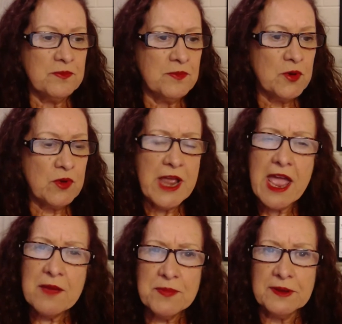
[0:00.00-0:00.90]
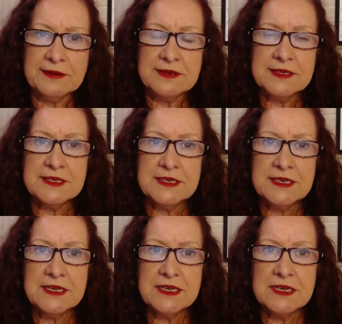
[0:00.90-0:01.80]
But what happens
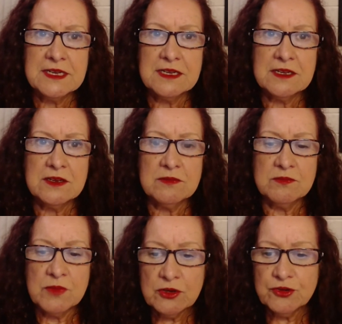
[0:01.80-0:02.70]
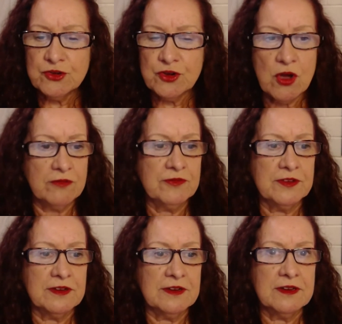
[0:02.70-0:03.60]
most
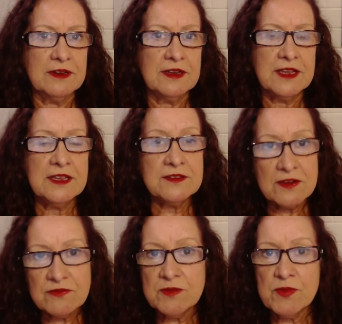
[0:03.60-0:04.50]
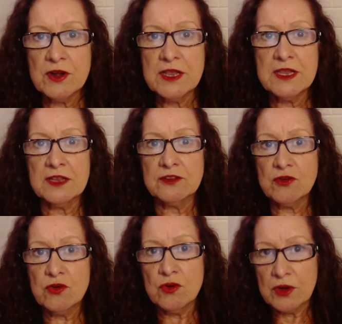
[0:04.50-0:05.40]
often is everybody gets
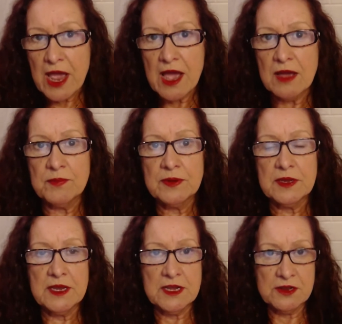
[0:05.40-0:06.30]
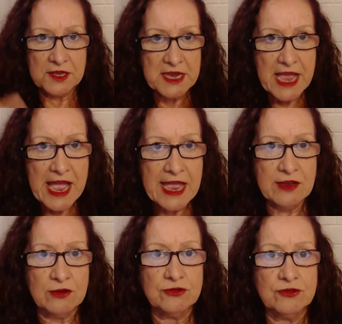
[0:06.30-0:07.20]
caught up in the
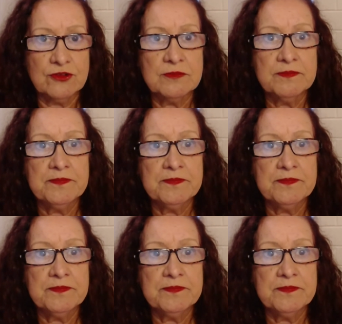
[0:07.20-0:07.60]
chaos